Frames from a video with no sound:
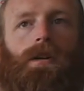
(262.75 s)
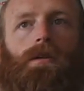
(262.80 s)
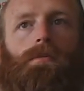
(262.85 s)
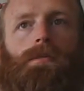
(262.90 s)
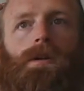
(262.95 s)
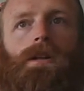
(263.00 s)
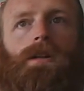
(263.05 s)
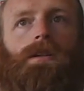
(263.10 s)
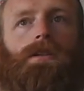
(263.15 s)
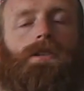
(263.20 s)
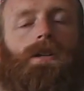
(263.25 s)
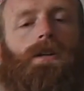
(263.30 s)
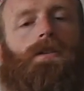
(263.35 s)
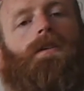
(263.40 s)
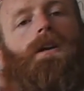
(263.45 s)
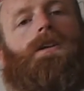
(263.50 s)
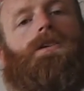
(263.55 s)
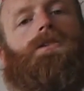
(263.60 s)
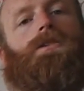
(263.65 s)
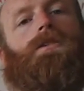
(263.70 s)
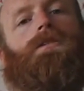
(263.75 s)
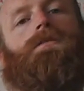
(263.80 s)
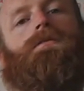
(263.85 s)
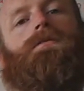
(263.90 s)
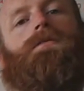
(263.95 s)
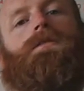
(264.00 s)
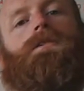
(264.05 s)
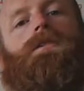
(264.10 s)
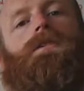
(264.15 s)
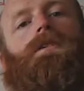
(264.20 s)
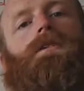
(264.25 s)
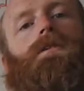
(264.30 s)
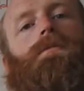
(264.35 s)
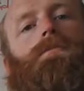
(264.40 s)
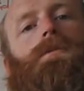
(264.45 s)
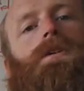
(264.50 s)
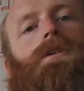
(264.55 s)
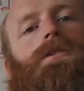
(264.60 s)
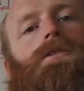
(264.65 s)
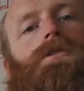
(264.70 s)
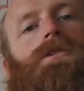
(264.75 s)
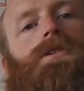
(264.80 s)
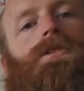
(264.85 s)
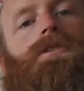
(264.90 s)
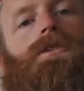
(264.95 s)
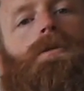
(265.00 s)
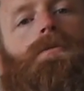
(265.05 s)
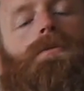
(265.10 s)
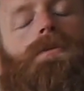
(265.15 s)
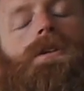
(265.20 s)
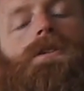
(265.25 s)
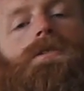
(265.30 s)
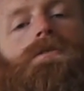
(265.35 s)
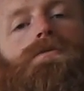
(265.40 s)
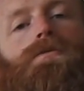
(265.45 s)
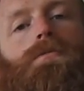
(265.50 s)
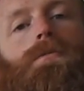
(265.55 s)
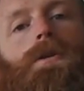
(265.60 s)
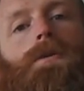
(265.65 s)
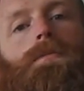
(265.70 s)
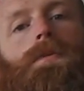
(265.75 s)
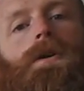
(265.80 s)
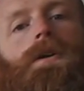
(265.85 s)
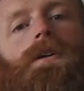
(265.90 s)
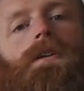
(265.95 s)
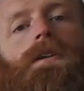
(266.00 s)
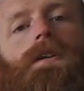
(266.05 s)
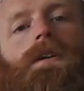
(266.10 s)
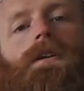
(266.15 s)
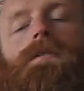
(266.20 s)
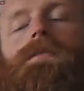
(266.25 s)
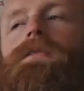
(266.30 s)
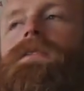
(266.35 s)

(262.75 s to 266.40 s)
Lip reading: middle generation because she's separated from her partner,